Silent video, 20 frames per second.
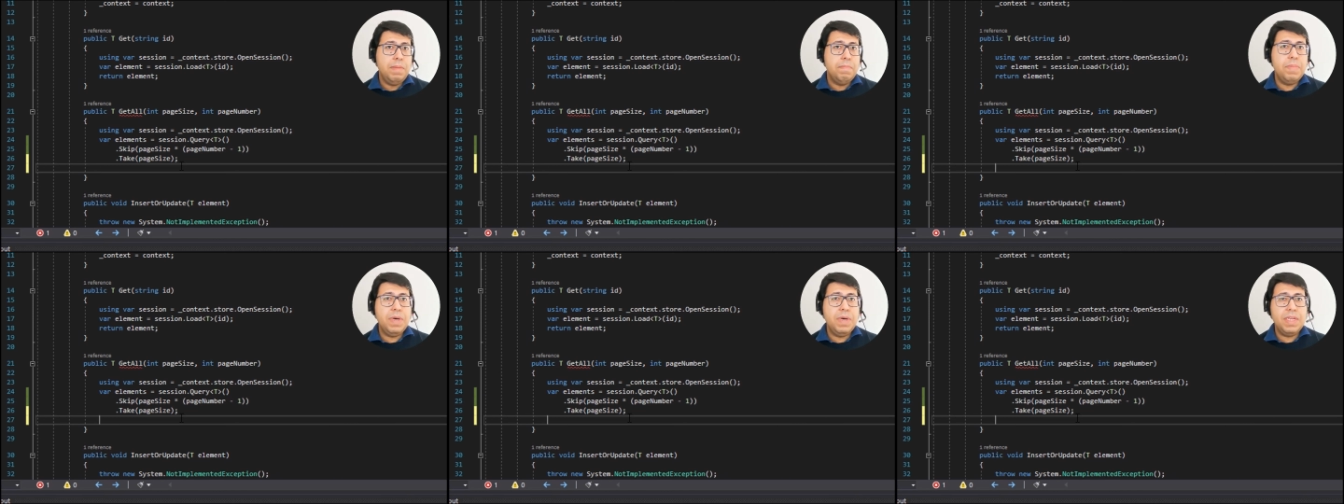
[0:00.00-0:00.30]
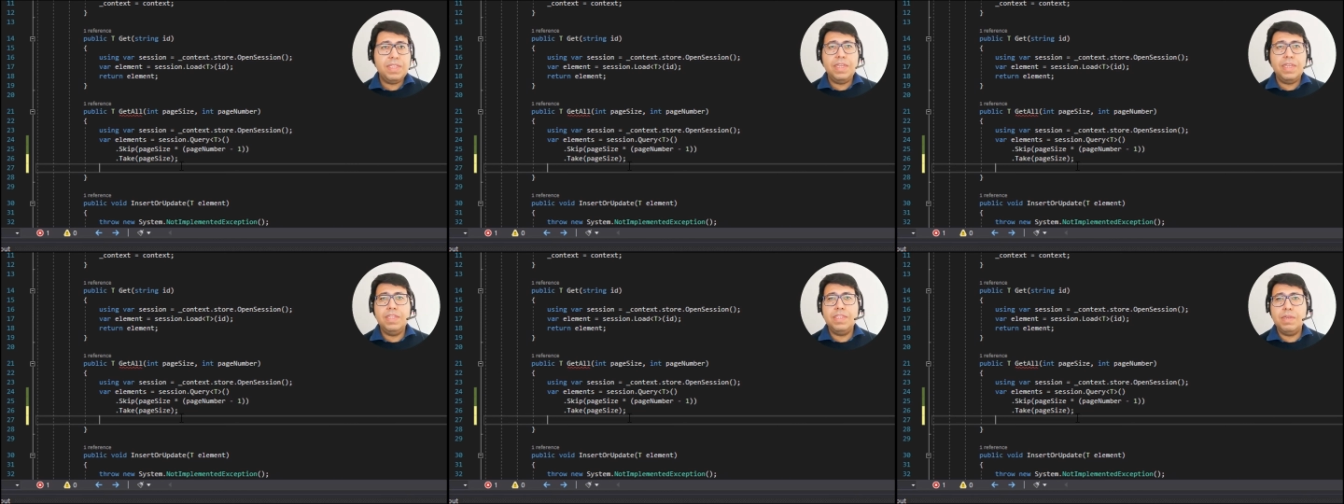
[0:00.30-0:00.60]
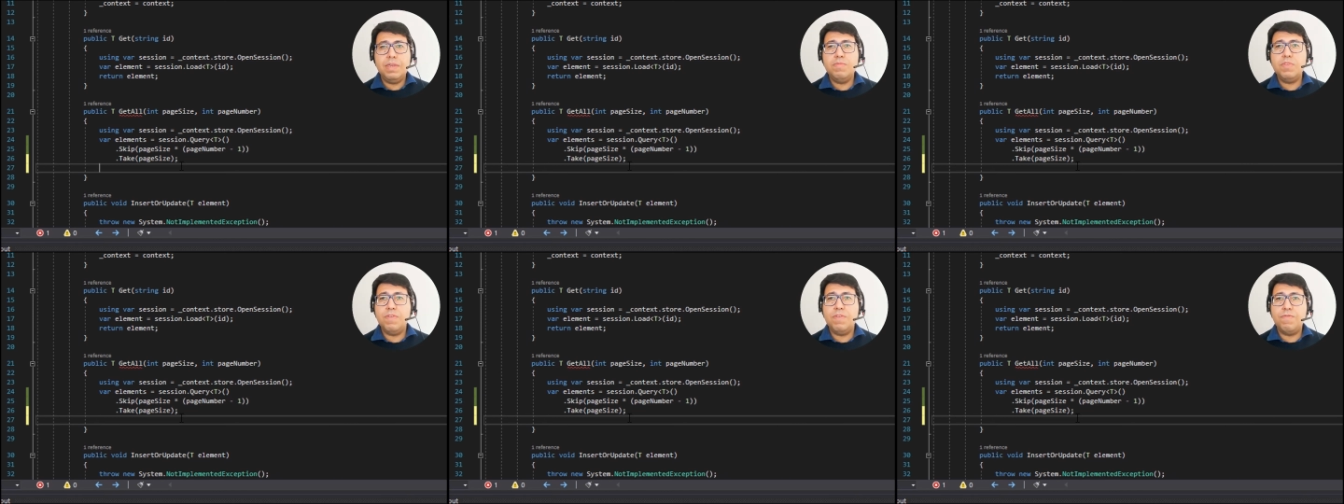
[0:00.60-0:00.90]
But in
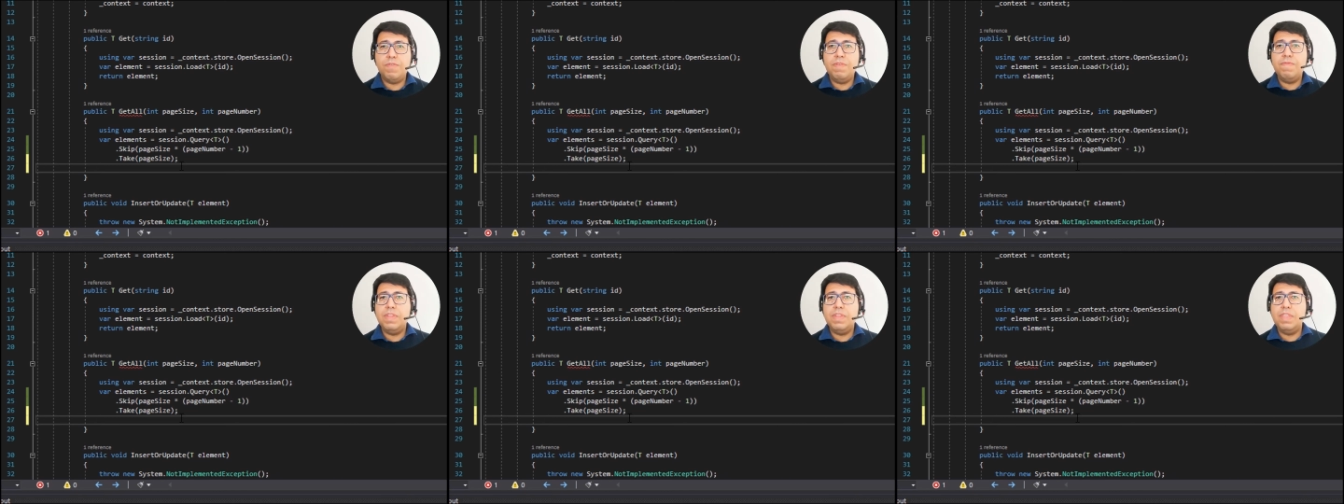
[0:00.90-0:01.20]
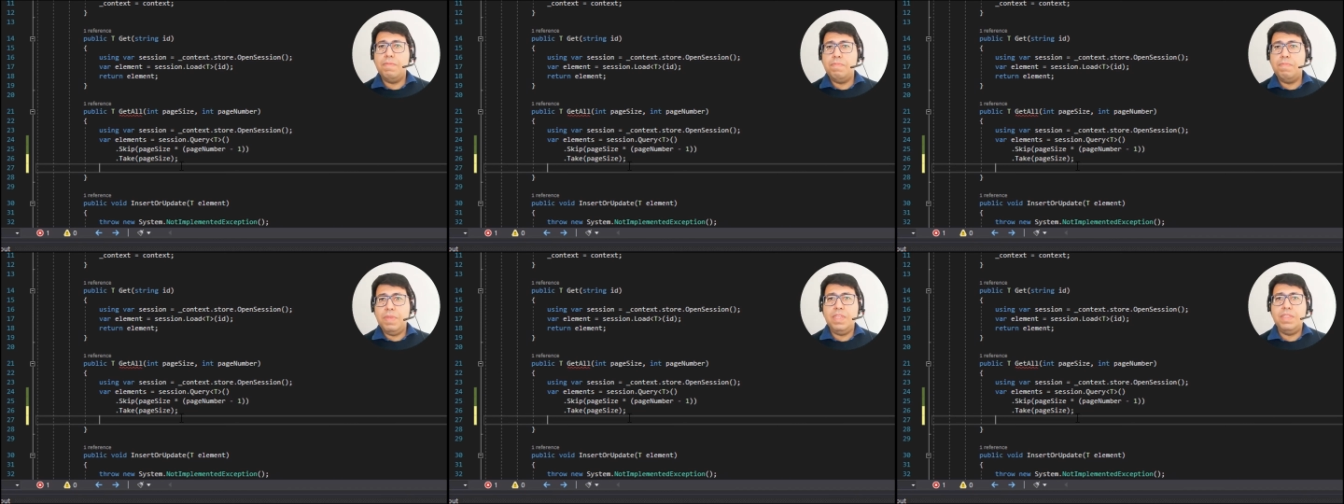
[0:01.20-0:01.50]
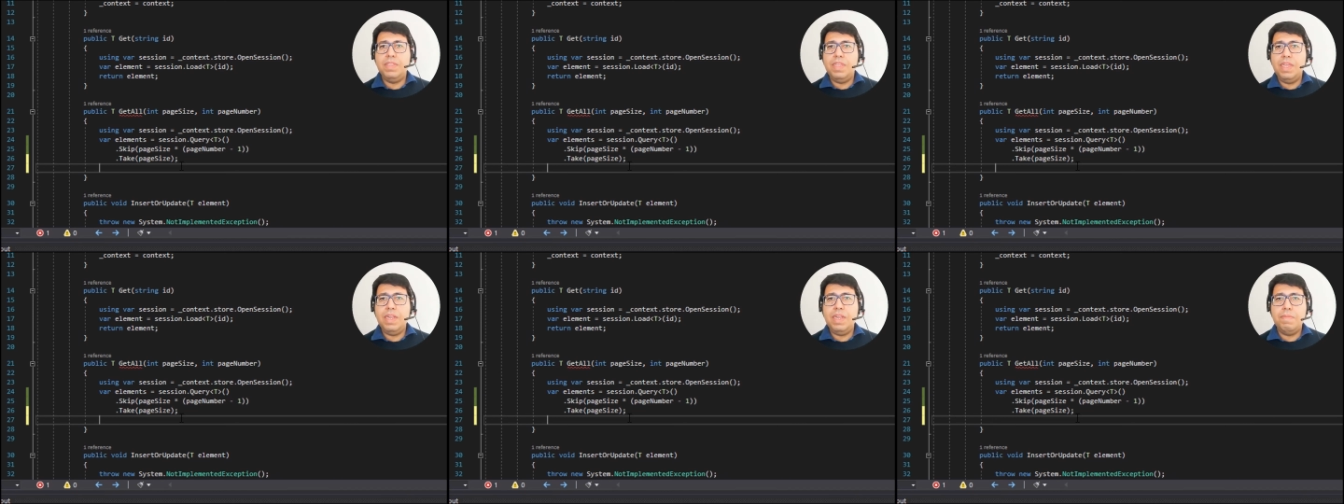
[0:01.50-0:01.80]
terms of
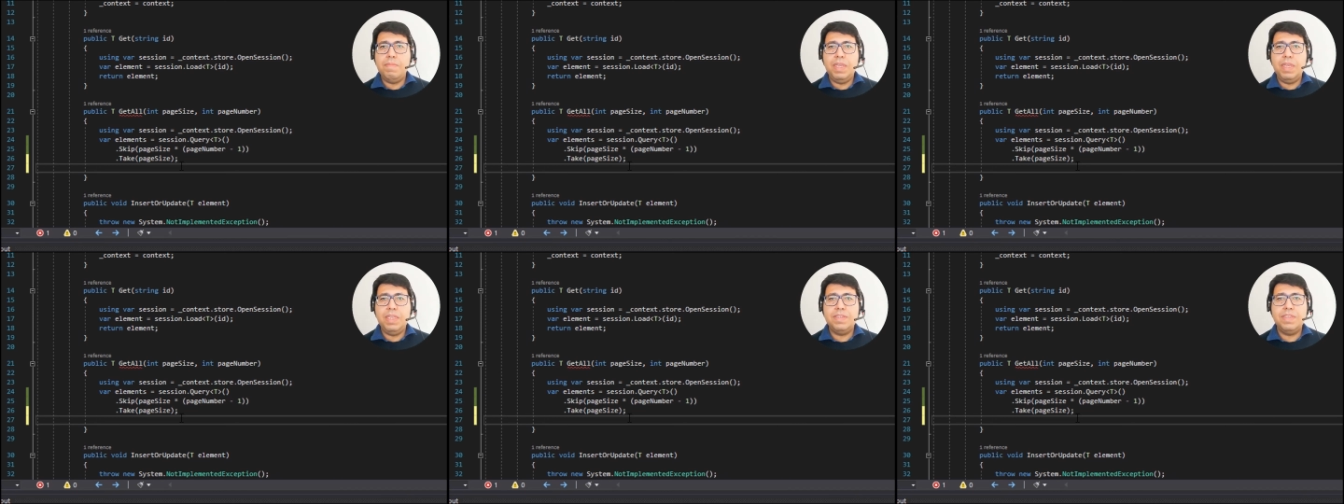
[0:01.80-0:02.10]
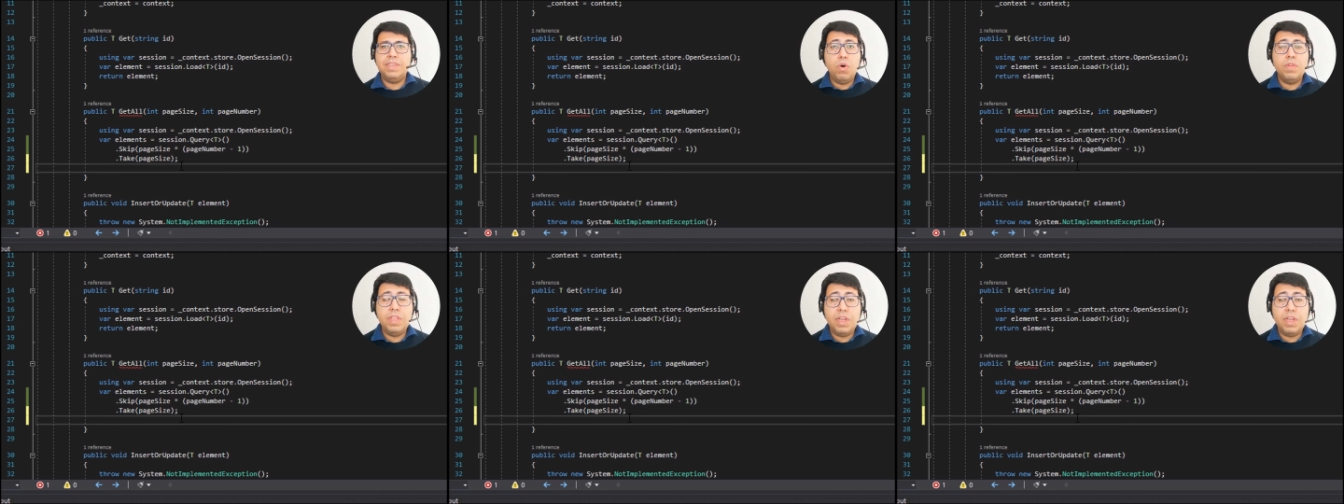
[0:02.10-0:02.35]
RavenDB database,